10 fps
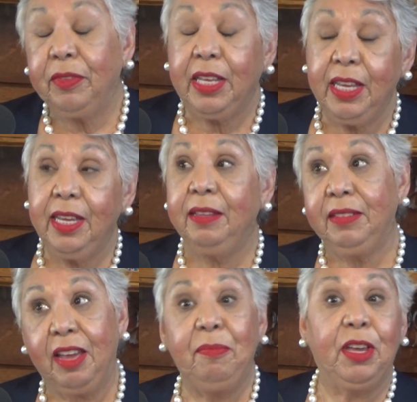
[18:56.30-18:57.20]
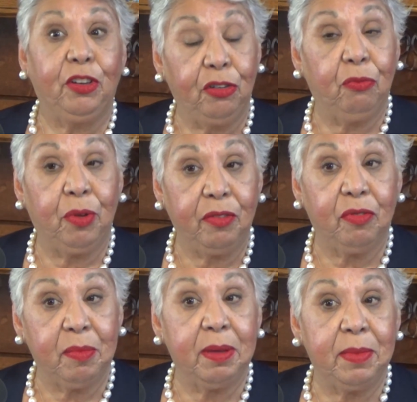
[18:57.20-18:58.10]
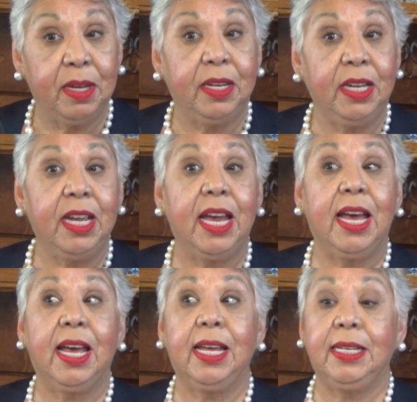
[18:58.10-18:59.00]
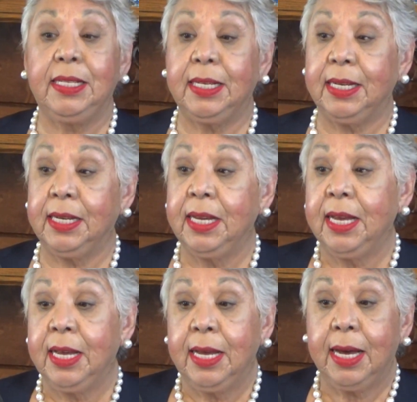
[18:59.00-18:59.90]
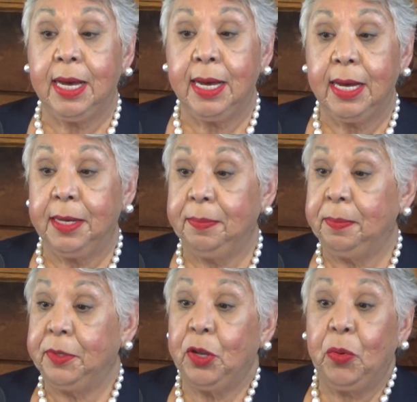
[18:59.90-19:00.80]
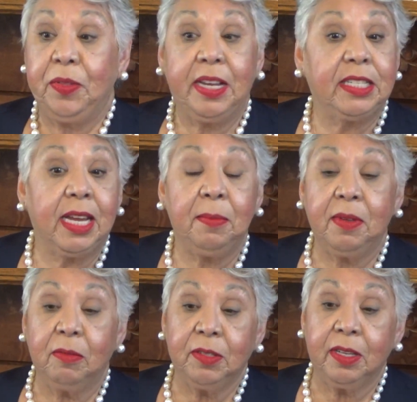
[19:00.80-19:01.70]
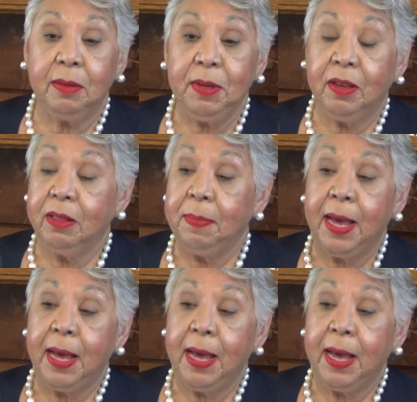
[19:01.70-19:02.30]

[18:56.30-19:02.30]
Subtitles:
he gave me a good run for my money, and so the next time that I was going to be on the